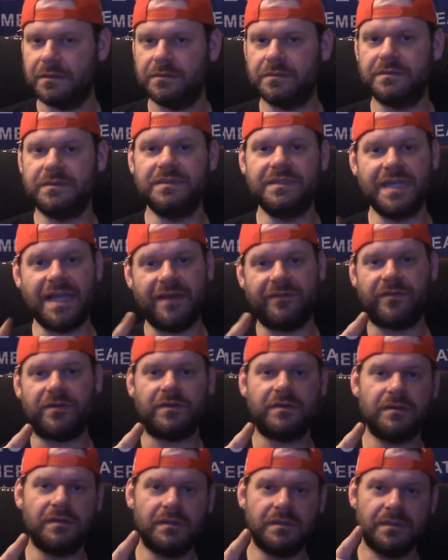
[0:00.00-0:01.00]

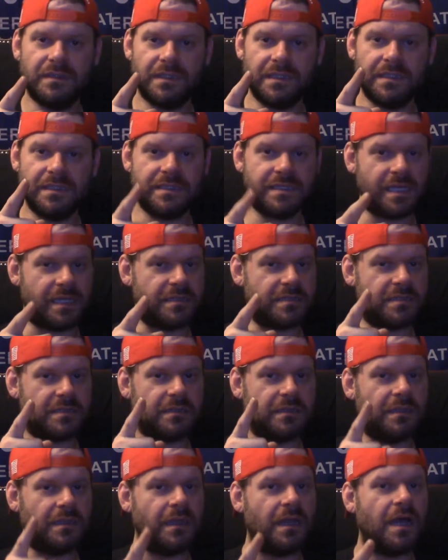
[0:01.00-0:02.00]
Never
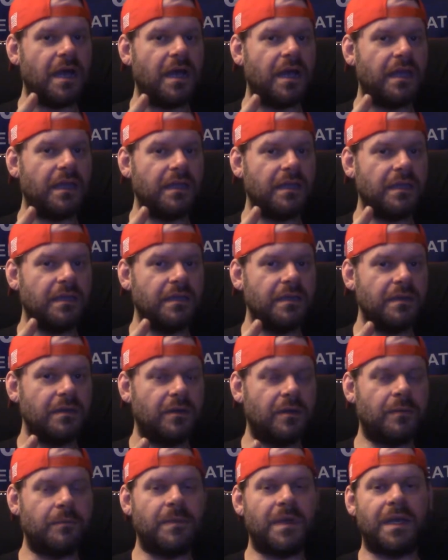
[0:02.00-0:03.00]
intentionally lie
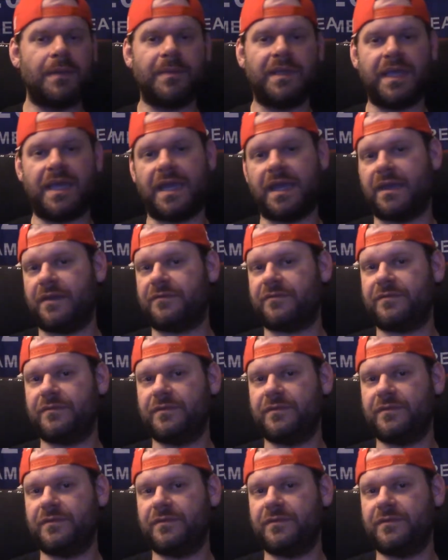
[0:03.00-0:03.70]
on my behalf.